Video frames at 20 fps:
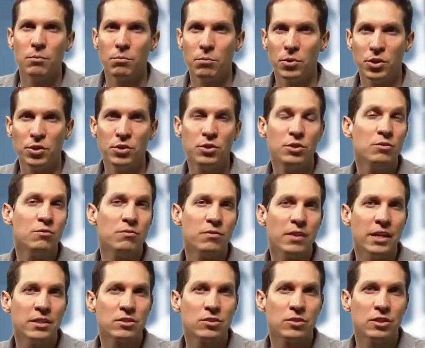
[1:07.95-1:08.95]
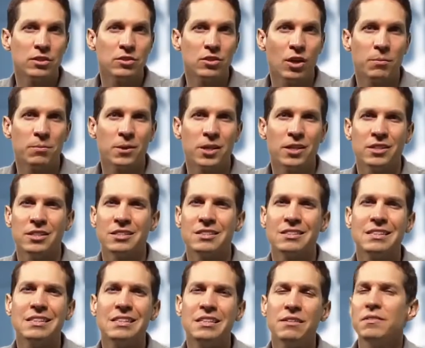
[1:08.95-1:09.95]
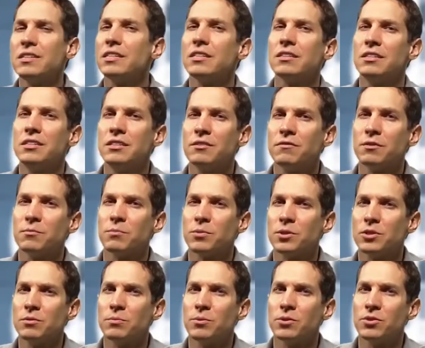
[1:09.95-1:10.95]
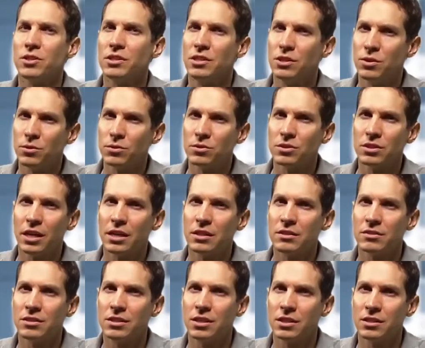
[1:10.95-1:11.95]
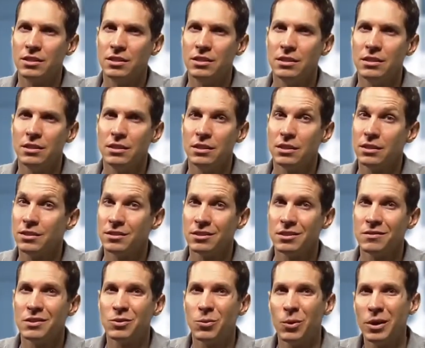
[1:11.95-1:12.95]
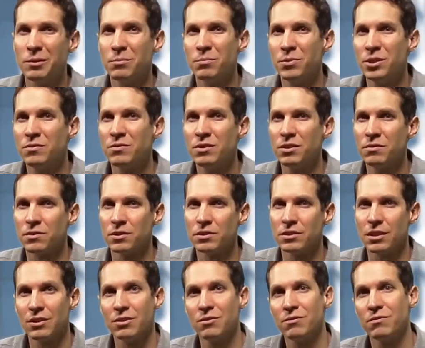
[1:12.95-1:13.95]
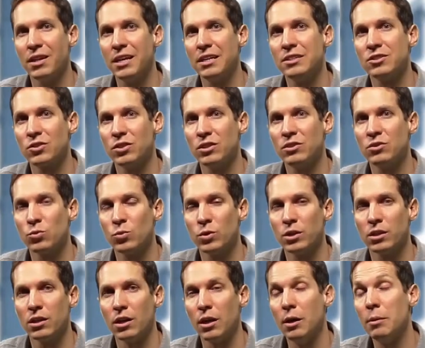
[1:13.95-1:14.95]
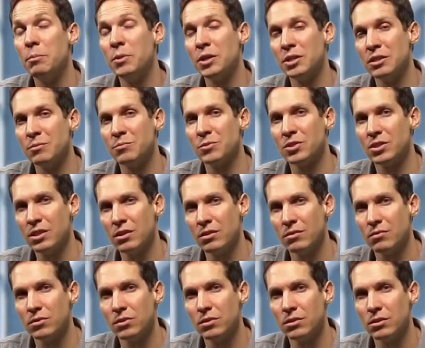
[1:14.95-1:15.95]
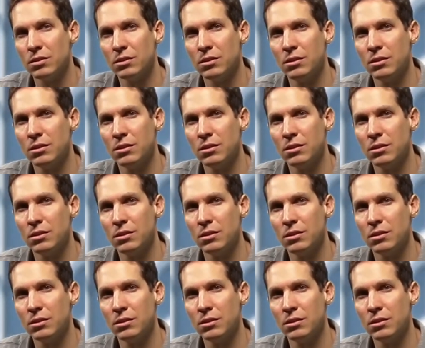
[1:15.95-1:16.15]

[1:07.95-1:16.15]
But the new flat screens operate on a significantly different principle than the old style CRT, and there's even quite a bit of difference how the flat screens work among themselves.